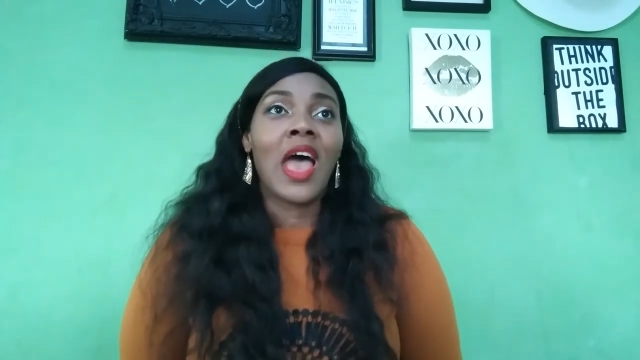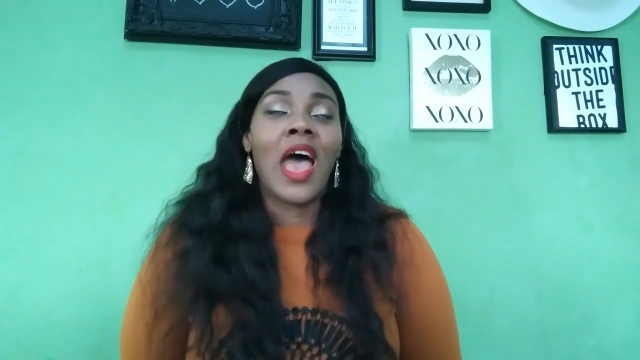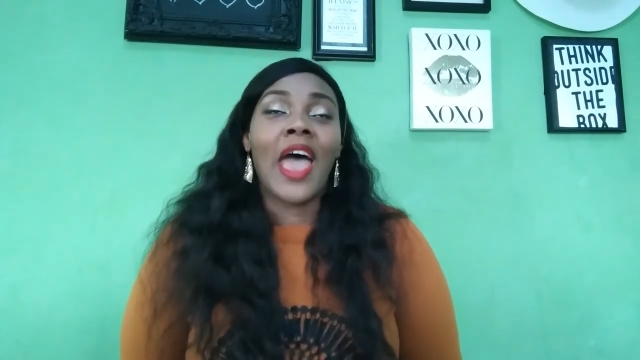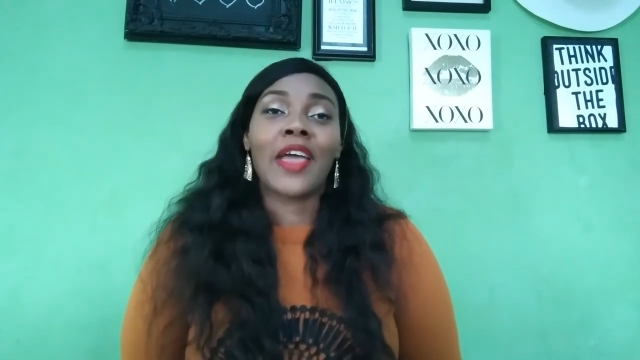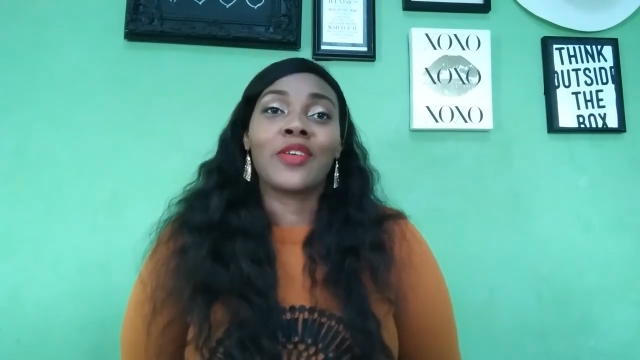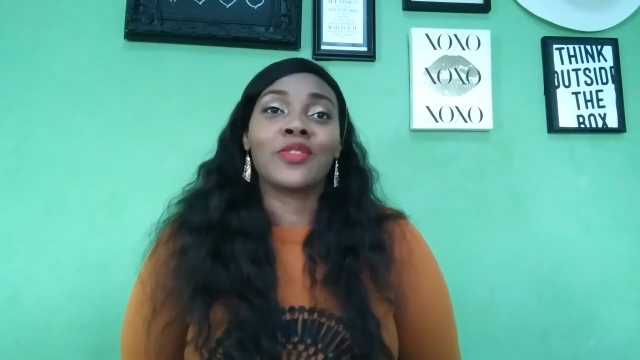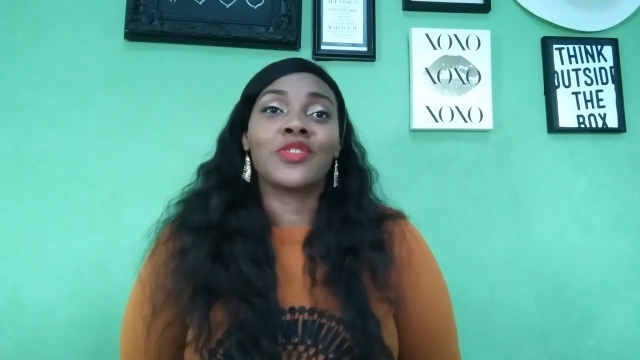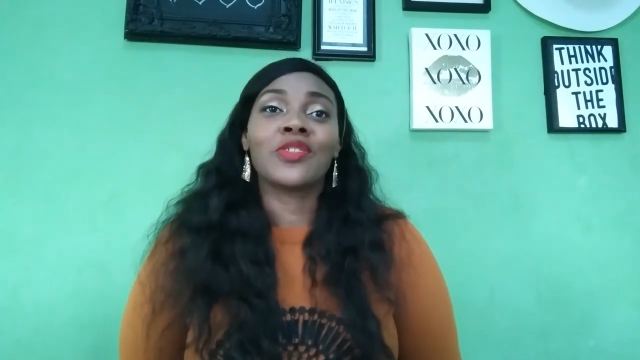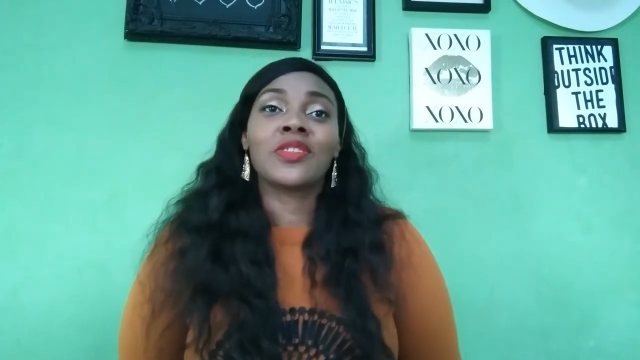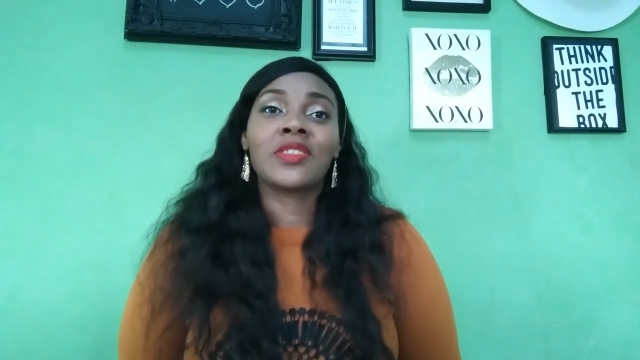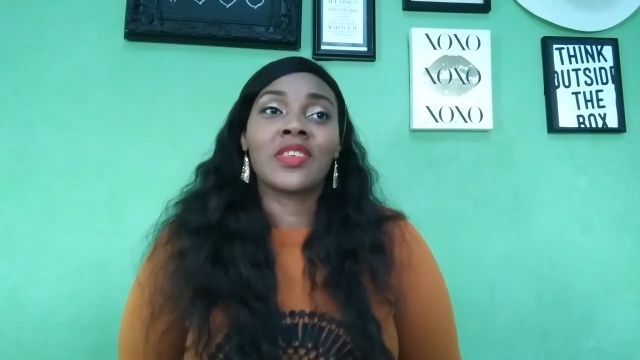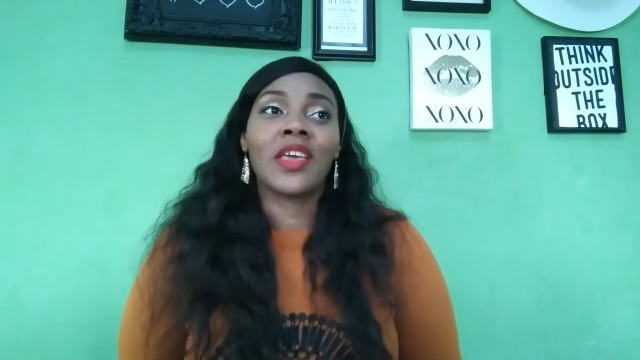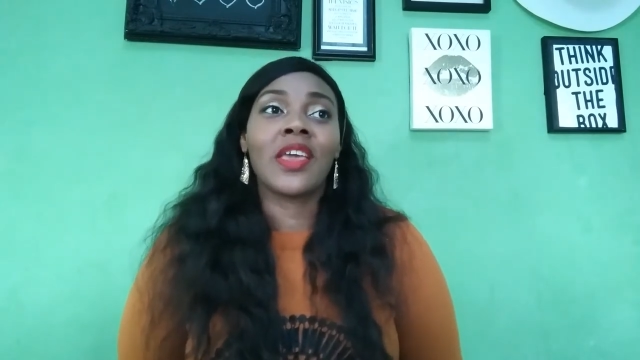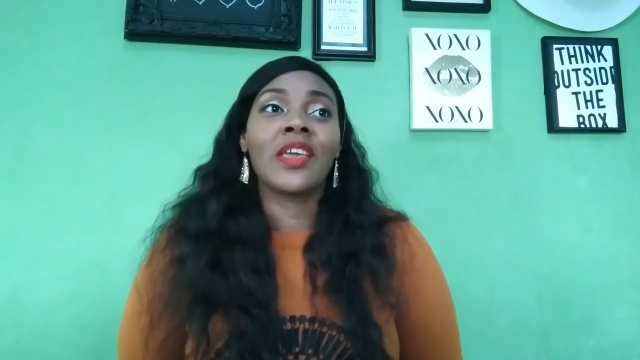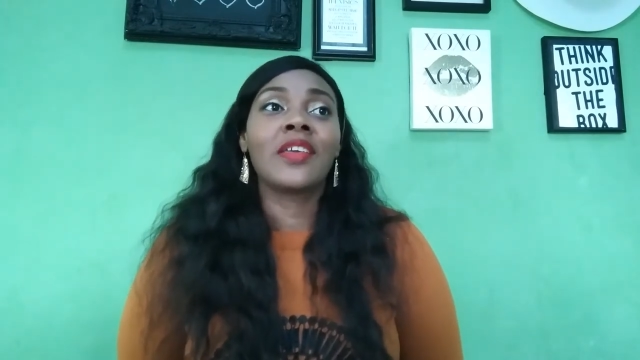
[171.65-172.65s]
I could just
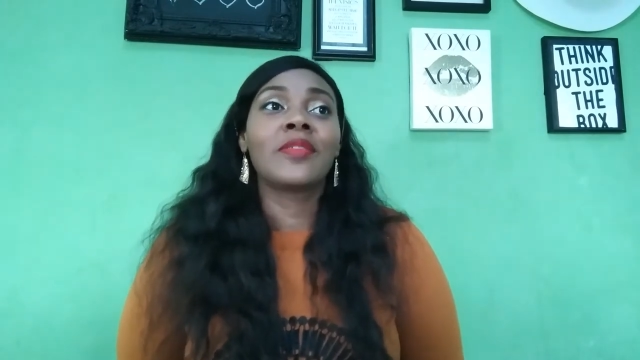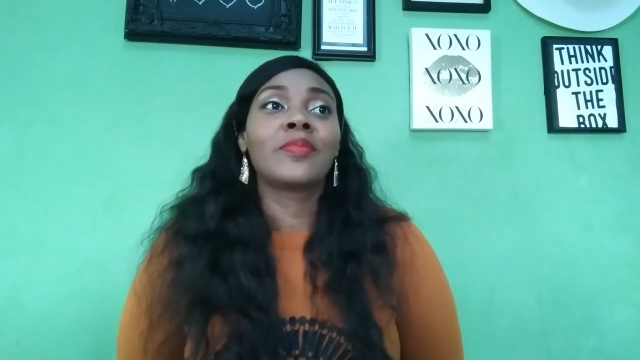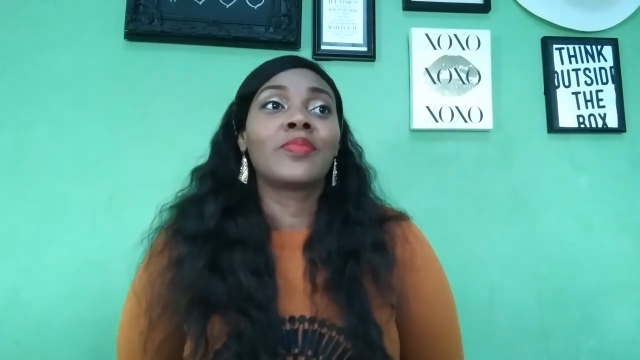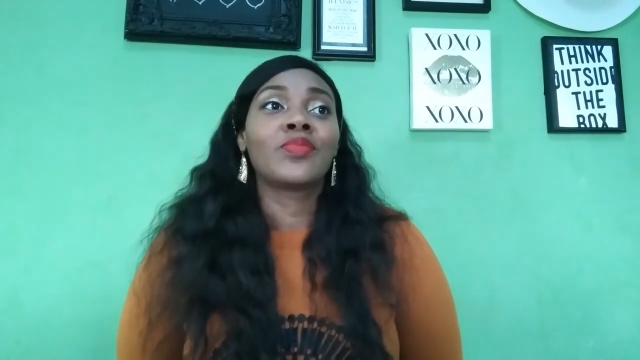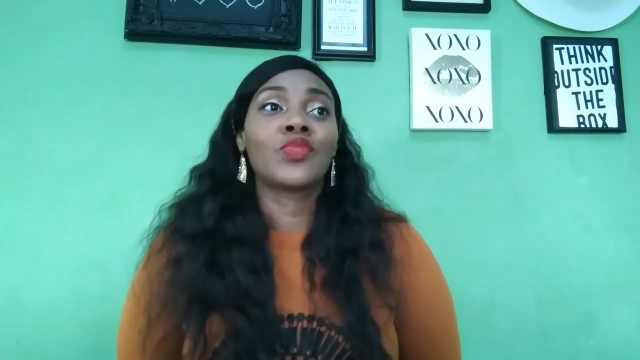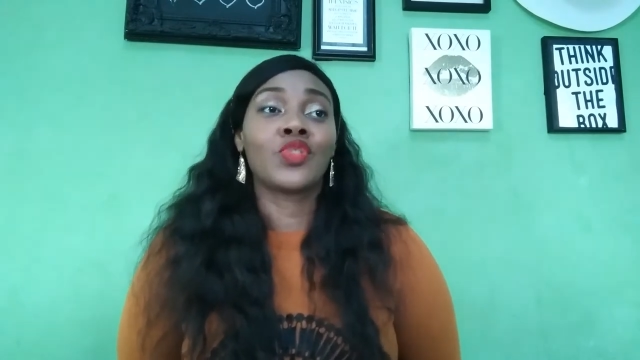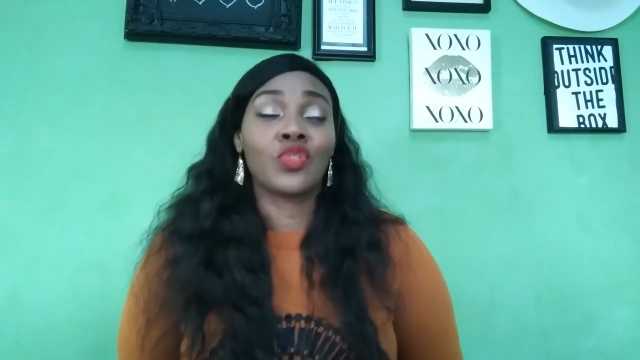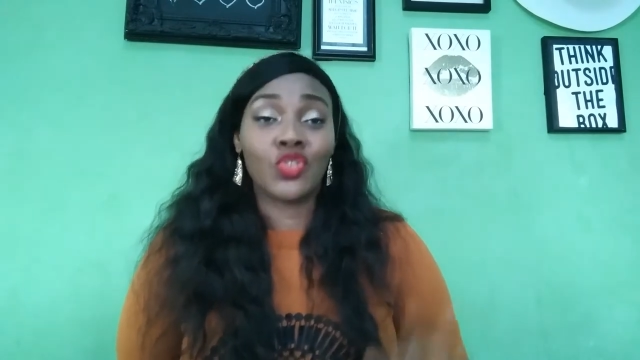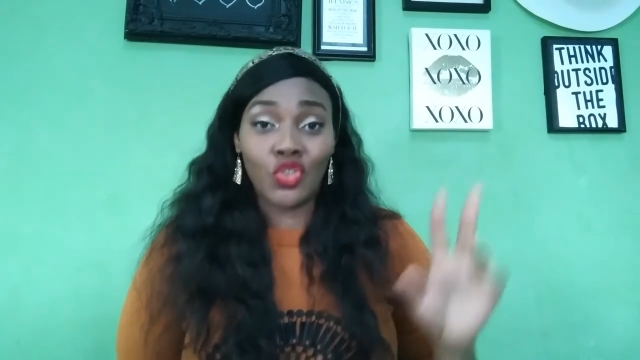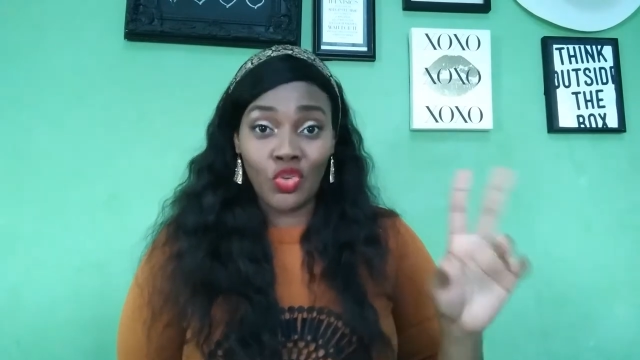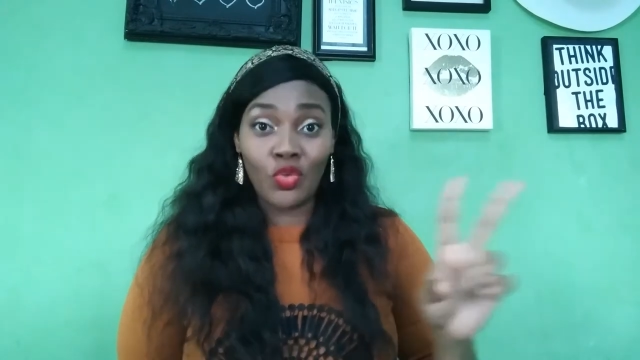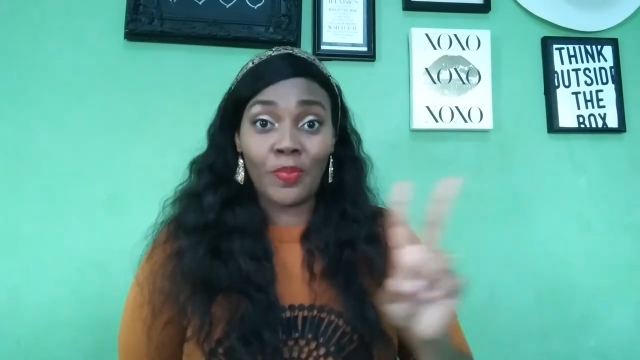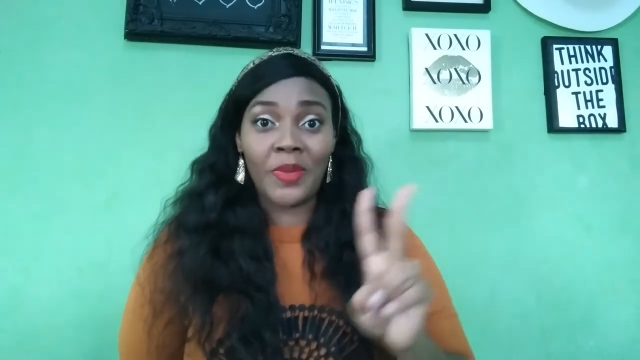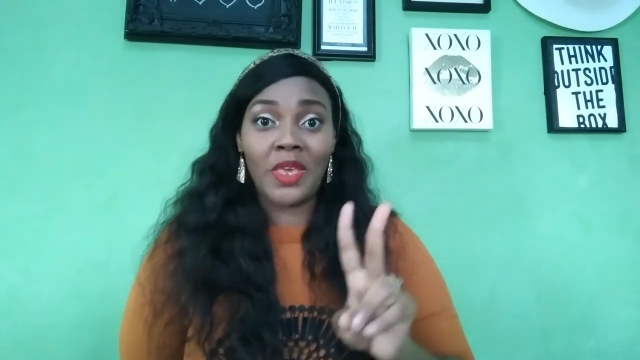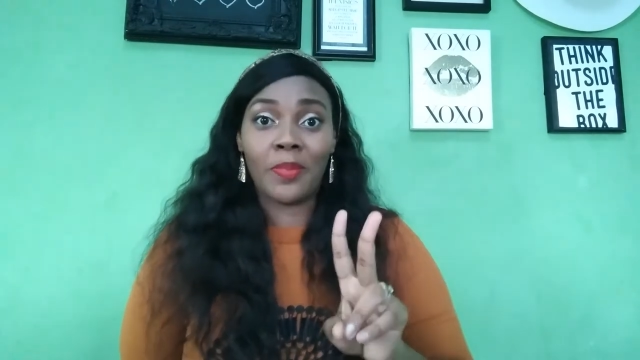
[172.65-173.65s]
say to
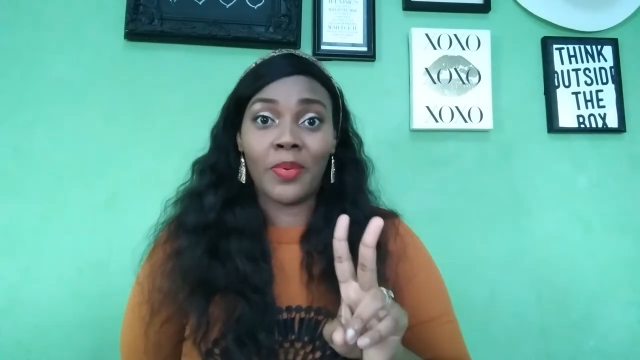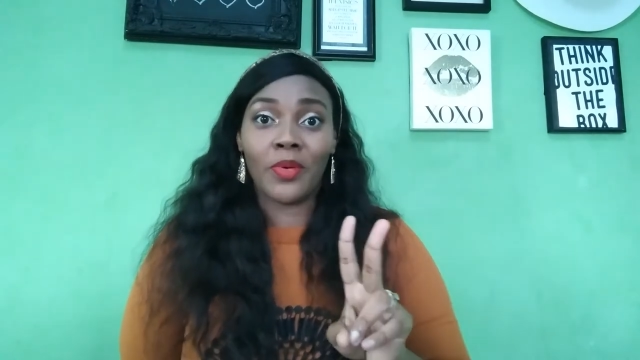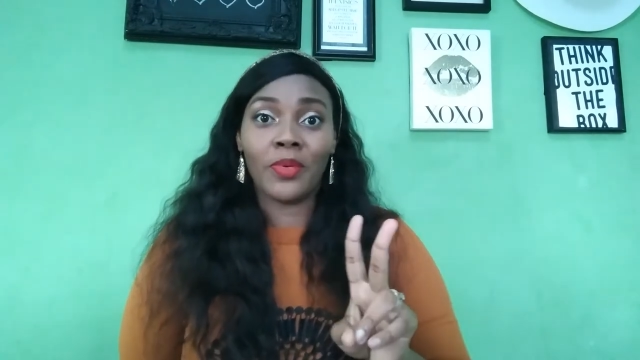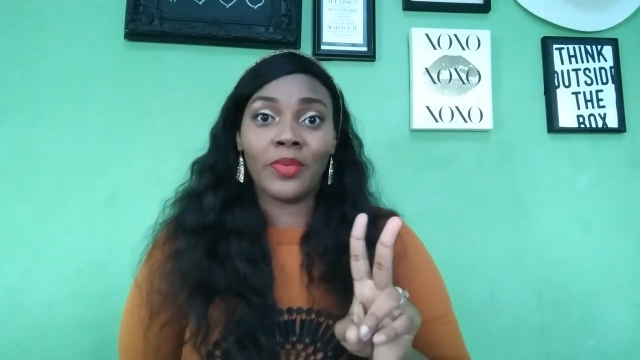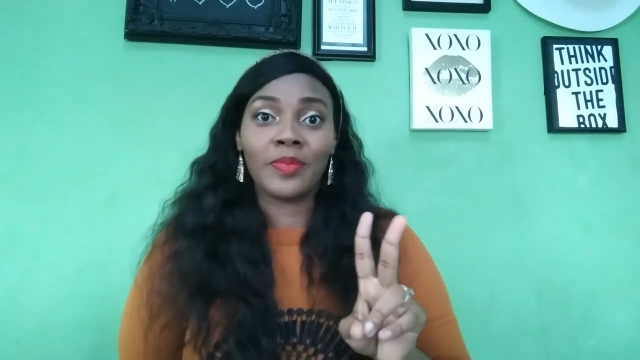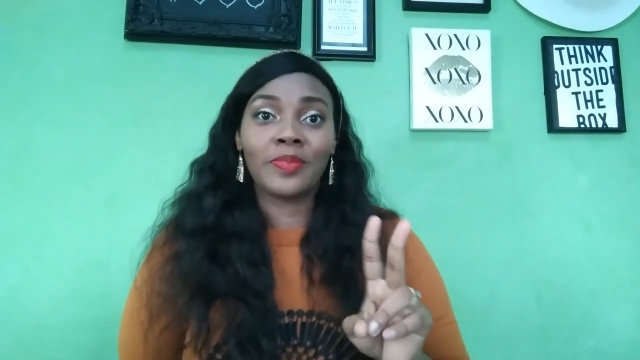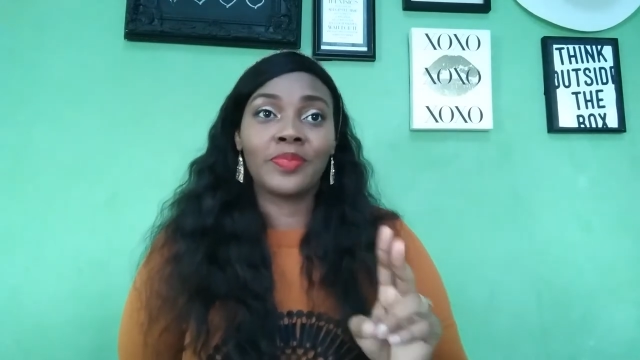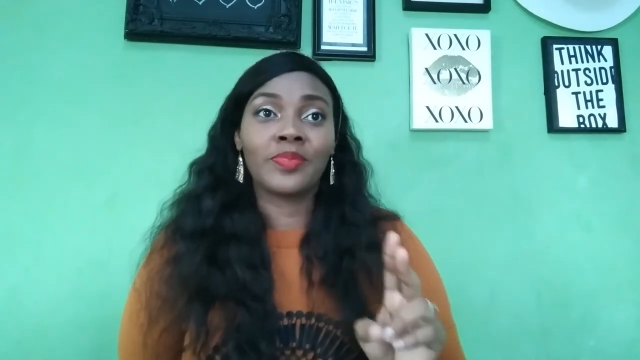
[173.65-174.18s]
two people,